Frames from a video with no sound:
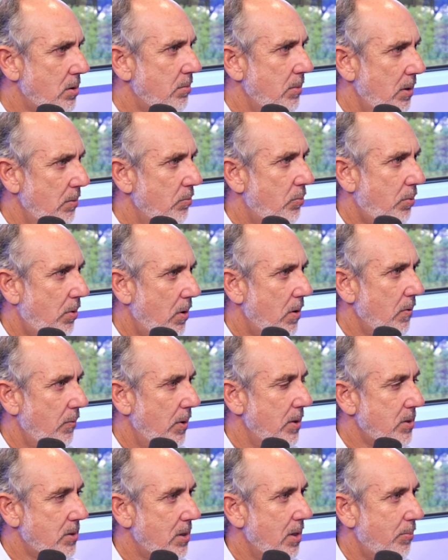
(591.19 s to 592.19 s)
I mean, part of
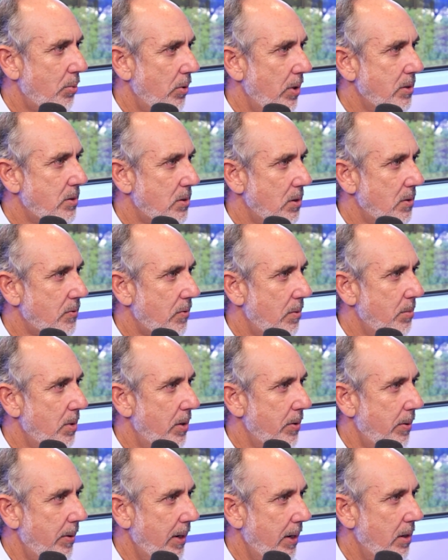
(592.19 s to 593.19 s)
what separates us from
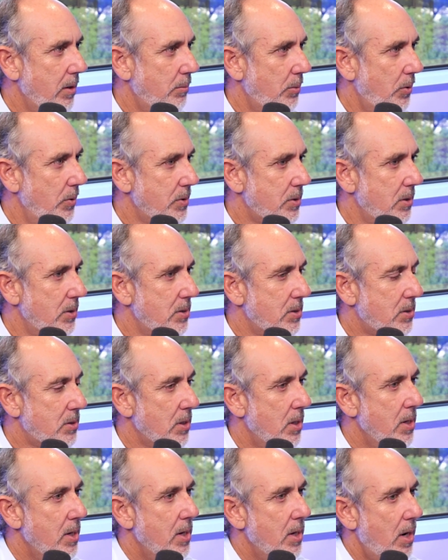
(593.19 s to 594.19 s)
other animals is
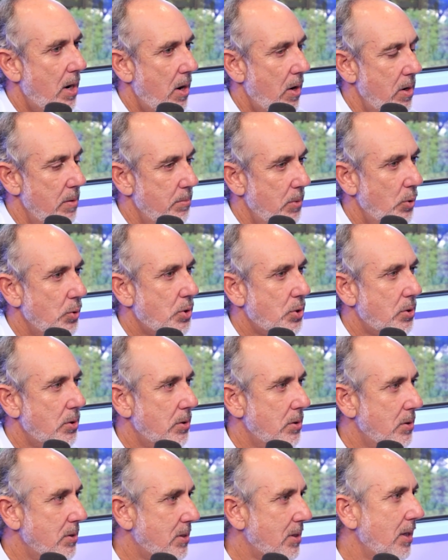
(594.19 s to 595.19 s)
our
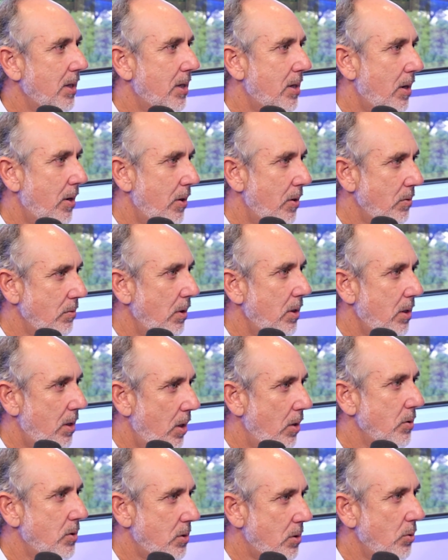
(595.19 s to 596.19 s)
emotions and
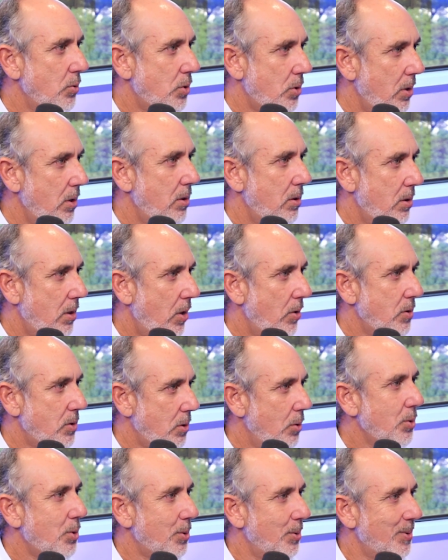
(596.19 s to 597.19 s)
our
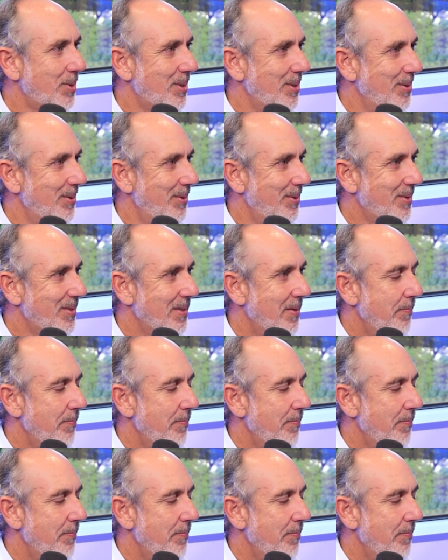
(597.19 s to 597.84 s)
social skills.